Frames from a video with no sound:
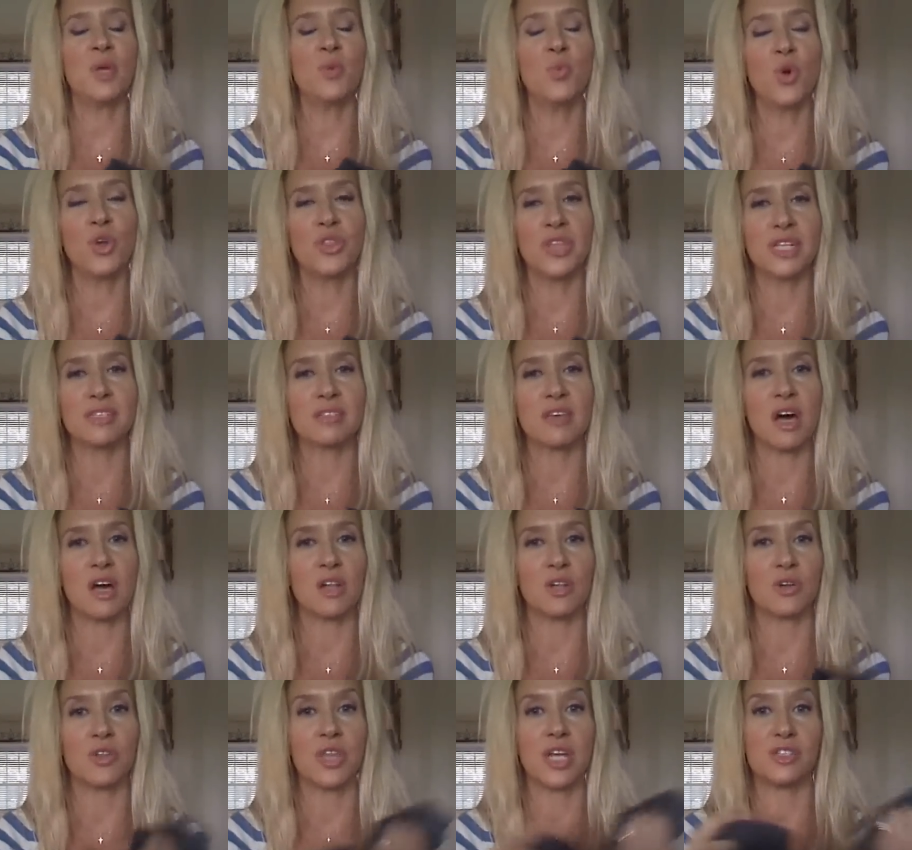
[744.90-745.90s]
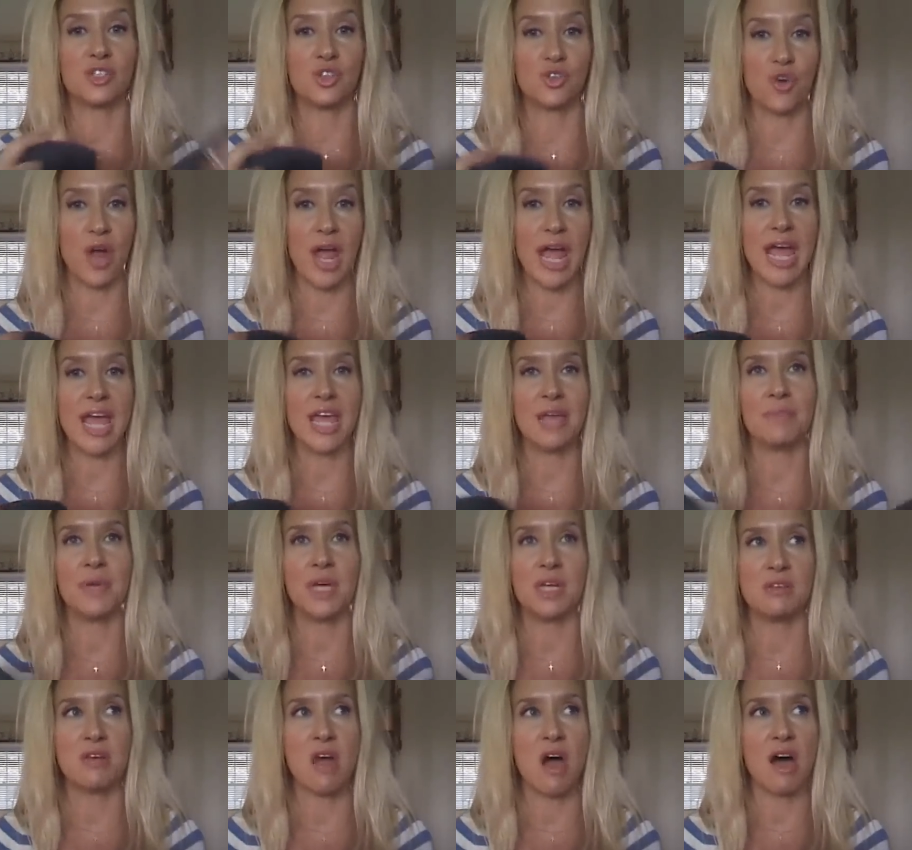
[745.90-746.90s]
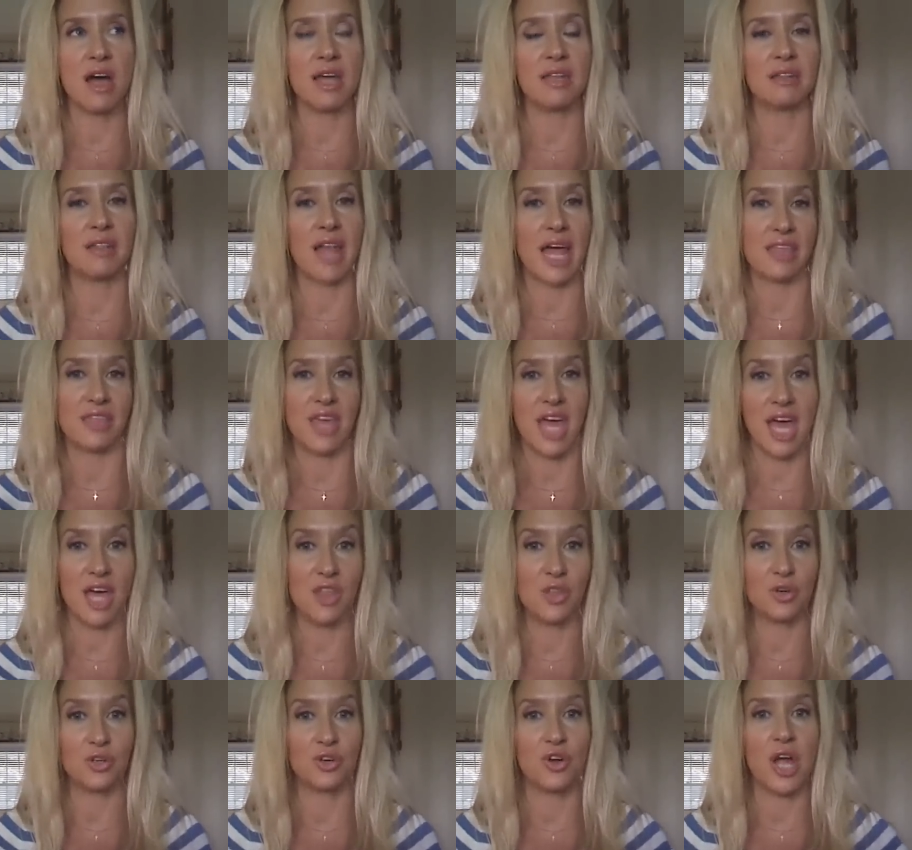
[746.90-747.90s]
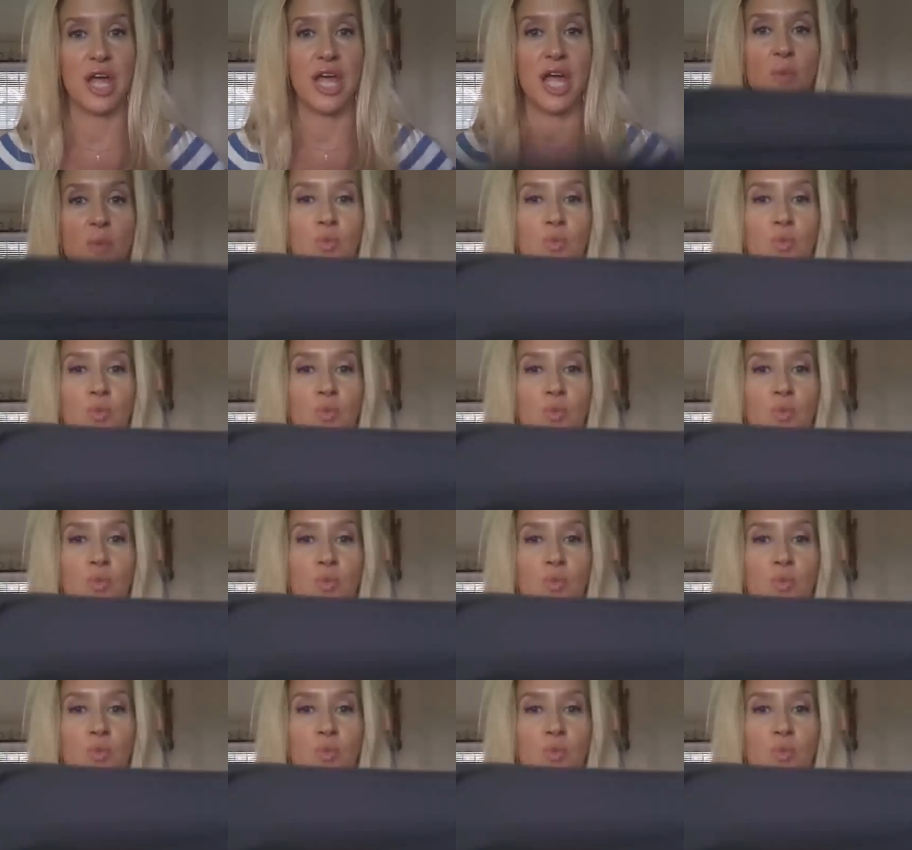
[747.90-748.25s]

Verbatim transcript: I've been wanting this color that's gray, but not like the heathered gray.